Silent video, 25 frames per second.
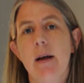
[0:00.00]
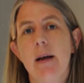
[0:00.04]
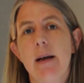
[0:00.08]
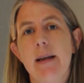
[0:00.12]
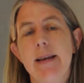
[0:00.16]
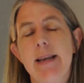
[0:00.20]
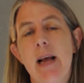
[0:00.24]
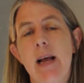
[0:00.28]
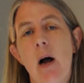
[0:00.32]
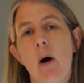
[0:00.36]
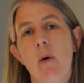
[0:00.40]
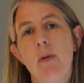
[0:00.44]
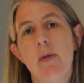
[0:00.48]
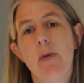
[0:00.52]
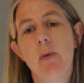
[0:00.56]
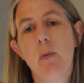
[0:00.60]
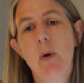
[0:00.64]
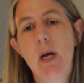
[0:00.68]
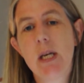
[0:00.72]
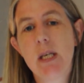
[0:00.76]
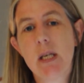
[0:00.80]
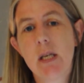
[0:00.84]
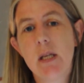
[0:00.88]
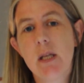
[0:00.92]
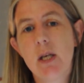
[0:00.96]
Now, the
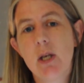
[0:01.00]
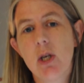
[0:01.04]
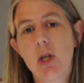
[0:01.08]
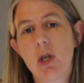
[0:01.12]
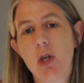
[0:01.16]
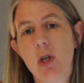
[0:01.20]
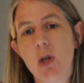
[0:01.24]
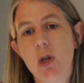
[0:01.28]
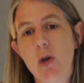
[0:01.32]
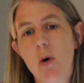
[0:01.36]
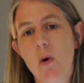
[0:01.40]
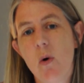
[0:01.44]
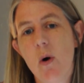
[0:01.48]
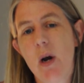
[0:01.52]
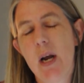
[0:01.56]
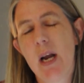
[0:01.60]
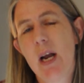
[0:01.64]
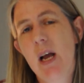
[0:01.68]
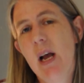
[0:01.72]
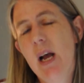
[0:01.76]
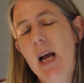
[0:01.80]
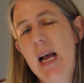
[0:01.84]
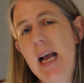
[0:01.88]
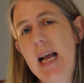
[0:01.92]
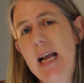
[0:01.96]
rest of this
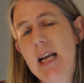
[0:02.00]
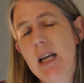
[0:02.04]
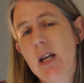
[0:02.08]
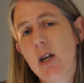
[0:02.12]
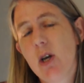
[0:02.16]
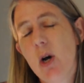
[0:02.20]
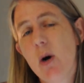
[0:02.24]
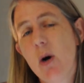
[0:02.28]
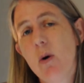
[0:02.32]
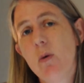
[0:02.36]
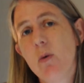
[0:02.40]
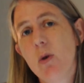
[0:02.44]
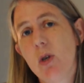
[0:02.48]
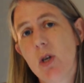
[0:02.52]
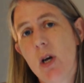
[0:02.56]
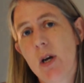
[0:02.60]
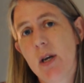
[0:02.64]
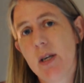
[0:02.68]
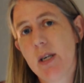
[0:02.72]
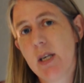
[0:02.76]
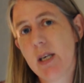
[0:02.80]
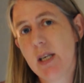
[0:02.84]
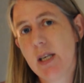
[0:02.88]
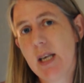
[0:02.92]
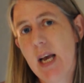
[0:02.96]
story, it goes
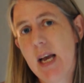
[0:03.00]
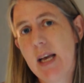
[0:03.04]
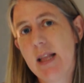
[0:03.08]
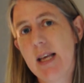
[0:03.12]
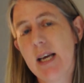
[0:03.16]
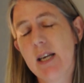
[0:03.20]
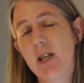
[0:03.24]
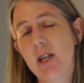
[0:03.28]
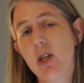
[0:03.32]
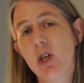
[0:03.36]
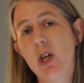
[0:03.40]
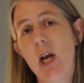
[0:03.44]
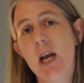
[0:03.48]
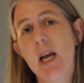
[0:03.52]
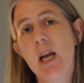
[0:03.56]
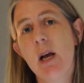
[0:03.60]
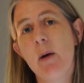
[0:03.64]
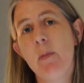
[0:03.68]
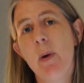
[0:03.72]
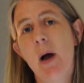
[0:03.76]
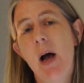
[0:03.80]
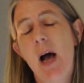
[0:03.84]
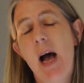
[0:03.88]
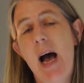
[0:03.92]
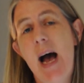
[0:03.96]
on to say that
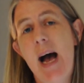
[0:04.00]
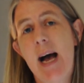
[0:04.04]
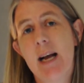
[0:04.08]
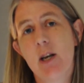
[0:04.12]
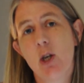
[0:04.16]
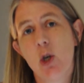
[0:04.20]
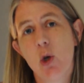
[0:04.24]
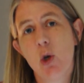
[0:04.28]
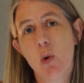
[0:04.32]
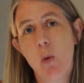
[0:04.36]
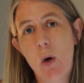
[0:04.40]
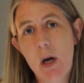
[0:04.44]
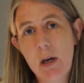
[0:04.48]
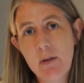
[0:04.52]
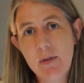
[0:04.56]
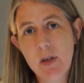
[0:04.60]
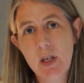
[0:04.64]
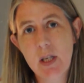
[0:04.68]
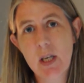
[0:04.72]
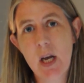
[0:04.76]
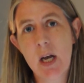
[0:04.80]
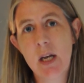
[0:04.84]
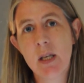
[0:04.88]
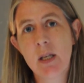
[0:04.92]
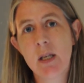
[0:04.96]
Jacob had 12
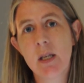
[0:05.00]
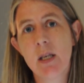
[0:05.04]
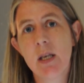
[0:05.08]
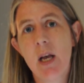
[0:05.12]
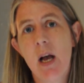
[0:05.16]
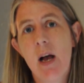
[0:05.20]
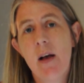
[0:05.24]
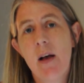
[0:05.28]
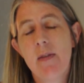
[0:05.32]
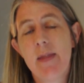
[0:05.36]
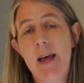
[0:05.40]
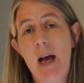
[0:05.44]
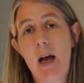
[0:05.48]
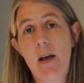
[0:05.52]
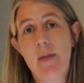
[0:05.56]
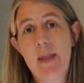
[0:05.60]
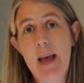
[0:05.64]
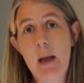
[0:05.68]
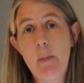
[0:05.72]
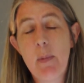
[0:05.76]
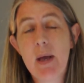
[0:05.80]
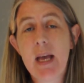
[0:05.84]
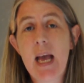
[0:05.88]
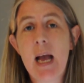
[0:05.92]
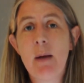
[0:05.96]
sons, that
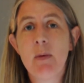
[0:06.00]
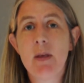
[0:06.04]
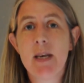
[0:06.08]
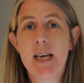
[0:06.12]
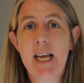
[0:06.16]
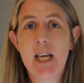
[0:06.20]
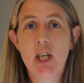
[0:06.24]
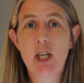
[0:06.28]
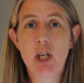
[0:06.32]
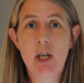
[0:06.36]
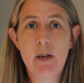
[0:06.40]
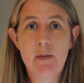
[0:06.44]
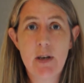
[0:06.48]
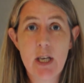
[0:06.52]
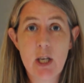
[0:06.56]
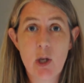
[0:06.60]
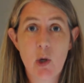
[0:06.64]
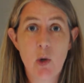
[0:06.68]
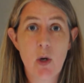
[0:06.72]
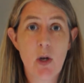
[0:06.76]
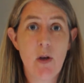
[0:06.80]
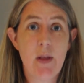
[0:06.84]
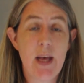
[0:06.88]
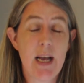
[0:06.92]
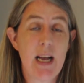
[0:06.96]
they became the nation of
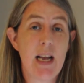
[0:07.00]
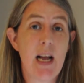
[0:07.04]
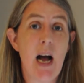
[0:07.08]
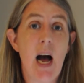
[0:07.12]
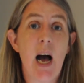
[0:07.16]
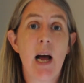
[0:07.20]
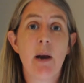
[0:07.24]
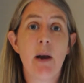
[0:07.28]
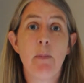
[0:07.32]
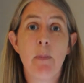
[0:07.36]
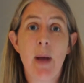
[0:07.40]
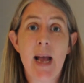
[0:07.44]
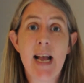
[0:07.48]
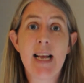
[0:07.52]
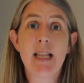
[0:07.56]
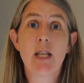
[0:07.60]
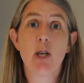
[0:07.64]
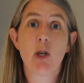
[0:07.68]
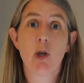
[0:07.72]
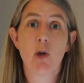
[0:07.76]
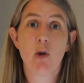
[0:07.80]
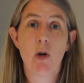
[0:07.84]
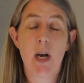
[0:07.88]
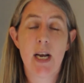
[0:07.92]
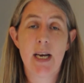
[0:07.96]
Israel, that God made
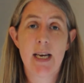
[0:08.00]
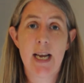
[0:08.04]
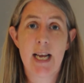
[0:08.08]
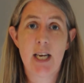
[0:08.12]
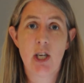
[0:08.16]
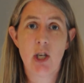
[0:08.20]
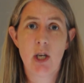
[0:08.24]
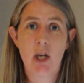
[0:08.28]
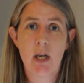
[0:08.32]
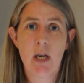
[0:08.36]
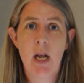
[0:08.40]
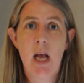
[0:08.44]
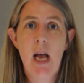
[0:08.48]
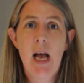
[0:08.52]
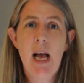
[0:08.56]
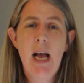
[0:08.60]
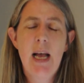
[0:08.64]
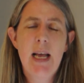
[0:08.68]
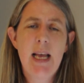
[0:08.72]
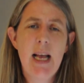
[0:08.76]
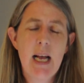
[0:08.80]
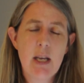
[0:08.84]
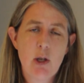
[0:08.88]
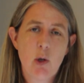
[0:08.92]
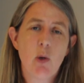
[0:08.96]
this great nation.
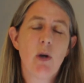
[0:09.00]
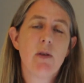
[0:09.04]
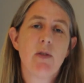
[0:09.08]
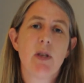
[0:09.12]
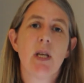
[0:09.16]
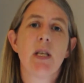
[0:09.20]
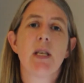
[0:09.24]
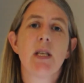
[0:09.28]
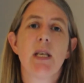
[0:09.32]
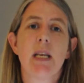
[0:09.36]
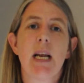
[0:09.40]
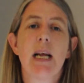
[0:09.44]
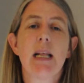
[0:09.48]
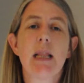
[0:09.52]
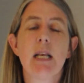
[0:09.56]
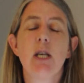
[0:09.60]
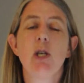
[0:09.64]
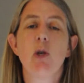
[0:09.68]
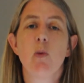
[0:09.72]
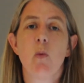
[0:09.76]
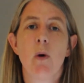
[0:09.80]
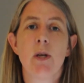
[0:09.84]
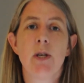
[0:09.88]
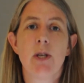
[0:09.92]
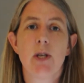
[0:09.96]
He had 12 sons and at
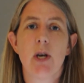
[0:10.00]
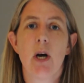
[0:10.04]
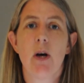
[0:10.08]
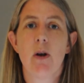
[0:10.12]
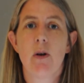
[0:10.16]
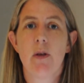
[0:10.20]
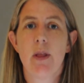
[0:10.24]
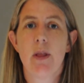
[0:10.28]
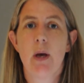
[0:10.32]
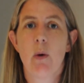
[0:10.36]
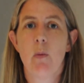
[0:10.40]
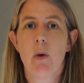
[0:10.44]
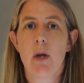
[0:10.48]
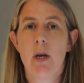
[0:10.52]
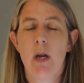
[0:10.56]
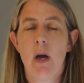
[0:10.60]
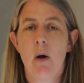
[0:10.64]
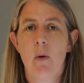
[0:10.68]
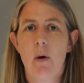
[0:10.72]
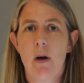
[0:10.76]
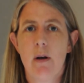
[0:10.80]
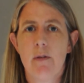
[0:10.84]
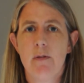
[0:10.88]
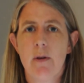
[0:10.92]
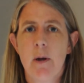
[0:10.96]
least one daughter that we
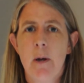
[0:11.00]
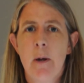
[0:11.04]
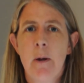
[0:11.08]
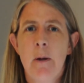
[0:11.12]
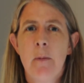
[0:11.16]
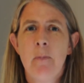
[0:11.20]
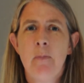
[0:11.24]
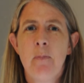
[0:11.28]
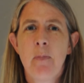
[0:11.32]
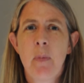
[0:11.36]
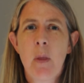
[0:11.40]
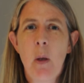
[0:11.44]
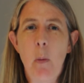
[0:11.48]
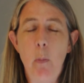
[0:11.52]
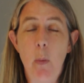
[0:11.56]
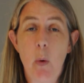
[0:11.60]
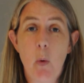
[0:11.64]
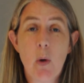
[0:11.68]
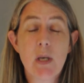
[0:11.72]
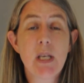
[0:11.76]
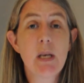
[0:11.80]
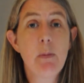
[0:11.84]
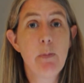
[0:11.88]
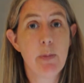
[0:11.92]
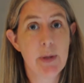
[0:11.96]
know of. But
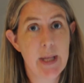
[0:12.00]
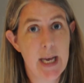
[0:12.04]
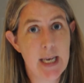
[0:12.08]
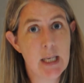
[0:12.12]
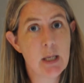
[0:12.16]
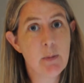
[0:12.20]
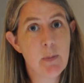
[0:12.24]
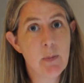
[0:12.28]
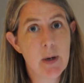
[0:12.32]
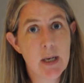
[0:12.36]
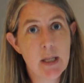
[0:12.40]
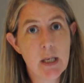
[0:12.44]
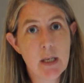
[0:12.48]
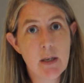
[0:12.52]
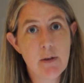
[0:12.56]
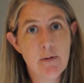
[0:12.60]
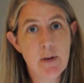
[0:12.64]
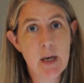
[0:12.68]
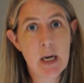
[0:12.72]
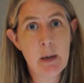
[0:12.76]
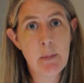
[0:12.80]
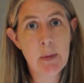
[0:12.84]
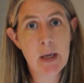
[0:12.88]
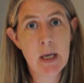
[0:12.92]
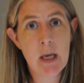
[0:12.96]
was he blessed by this
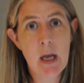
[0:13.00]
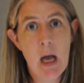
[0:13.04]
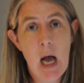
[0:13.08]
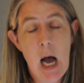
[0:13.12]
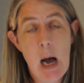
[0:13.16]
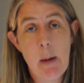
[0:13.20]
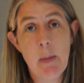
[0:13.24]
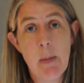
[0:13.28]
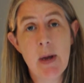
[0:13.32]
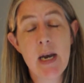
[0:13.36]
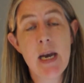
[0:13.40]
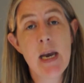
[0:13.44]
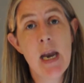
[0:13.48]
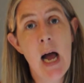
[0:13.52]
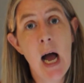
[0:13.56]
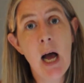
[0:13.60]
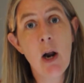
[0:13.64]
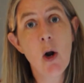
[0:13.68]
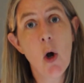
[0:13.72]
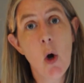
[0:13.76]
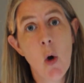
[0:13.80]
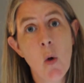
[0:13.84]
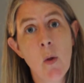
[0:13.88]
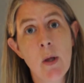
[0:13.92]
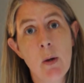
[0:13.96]
family? I mean,
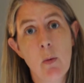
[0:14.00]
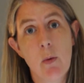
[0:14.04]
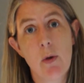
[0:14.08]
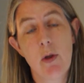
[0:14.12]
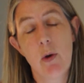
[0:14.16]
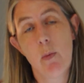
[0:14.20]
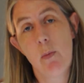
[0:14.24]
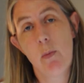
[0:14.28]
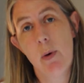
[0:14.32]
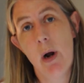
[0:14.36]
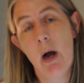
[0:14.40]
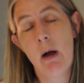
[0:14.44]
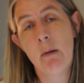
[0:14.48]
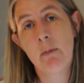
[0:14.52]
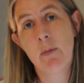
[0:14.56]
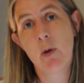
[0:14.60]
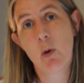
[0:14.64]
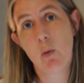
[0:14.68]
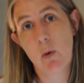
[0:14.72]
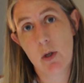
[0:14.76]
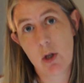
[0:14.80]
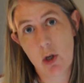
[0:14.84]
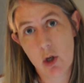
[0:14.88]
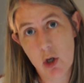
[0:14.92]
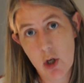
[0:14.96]
not only were there problems
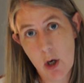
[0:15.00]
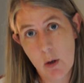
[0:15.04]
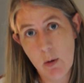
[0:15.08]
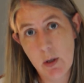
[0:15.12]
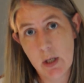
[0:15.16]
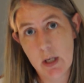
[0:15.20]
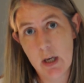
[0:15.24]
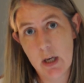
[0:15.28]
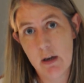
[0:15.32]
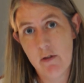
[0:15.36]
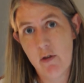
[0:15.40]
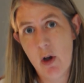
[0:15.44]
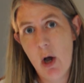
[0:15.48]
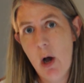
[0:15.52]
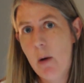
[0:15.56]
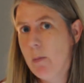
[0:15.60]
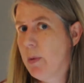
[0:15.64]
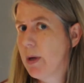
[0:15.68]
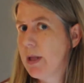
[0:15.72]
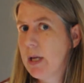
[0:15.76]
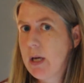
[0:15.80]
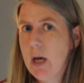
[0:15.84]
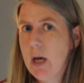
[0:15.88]
with Joseph, but